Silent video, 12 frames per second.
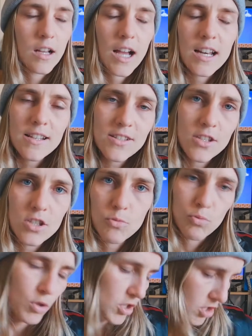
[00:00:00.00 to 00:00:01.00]
Unless you're
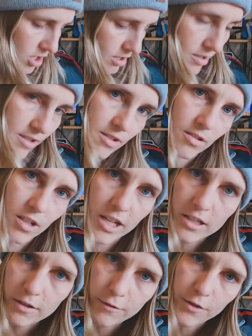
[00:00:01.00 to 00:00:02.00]
watching this on
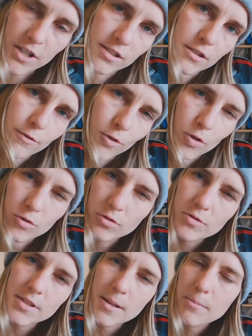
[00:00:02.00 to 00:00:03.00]
like a friend's phone
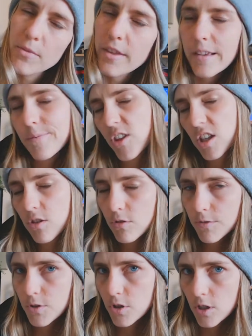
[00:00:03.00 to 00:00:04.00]
or something, then you're
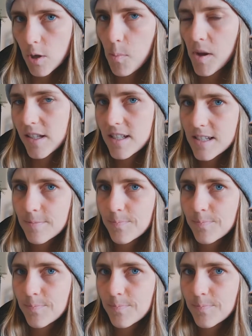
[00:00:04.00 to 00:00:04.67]
off the hook, but